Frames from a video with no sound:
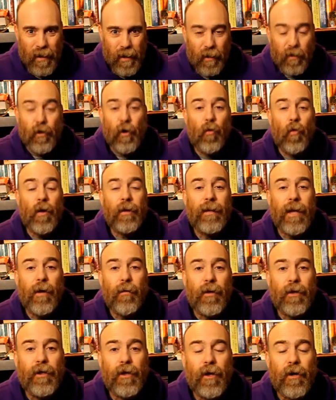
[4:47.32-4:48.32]
so what they
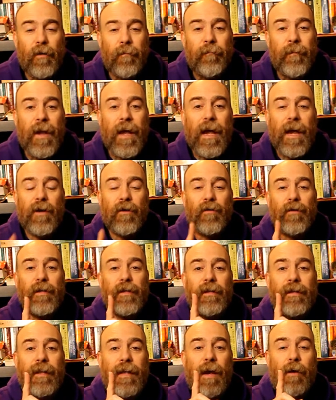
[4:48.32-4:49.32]
would do is
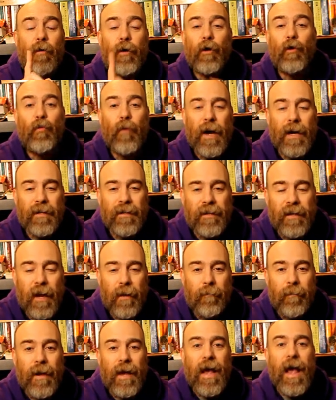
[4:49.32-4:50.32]
they would arrest
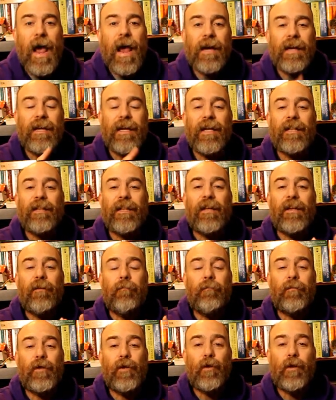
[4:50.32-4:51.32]
them and get
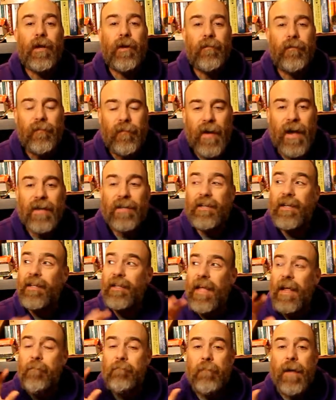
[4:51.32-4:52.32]
them to confess that
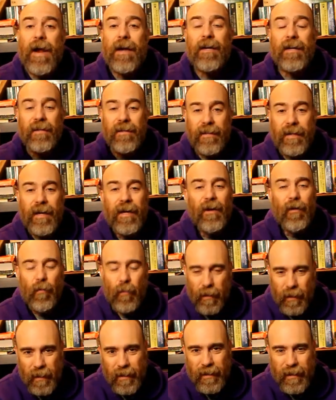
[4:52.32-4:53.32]
they made a deal
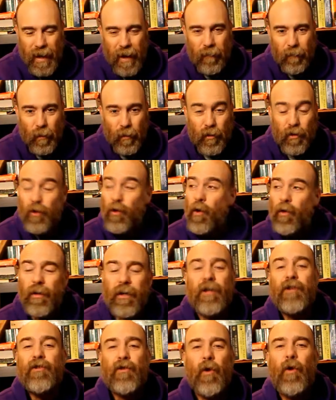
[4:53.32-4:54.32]
with the devil, sold their
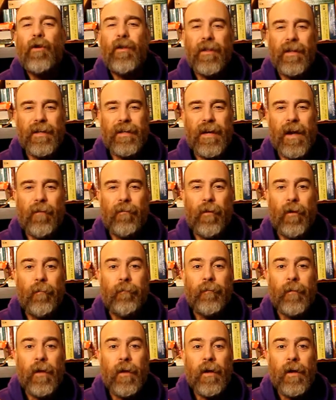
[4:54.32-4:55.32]
soul to the devil
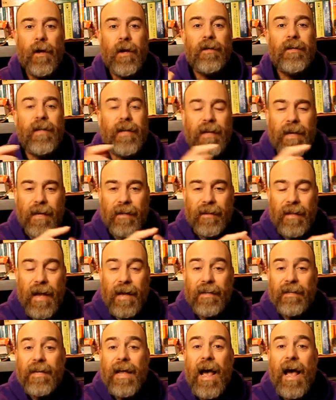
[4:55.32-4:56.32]
to get
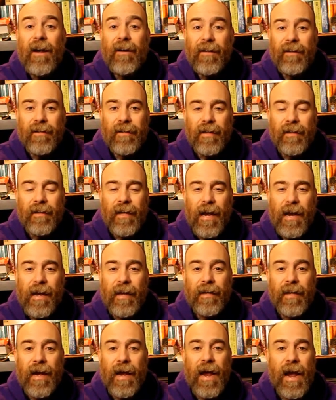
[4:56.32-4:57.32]
that talent that they,
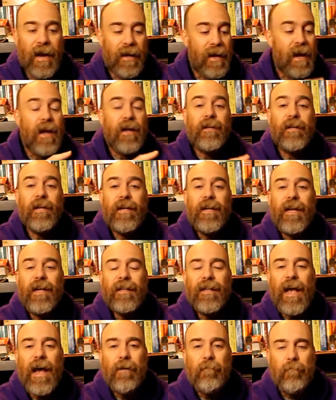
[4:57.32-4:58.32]
they had, to get
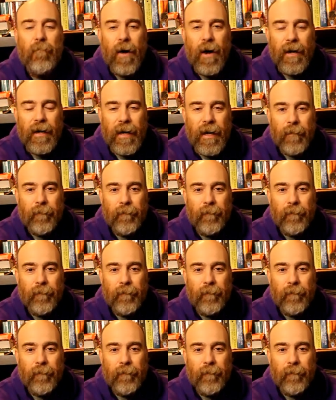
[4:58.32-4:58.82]
that money.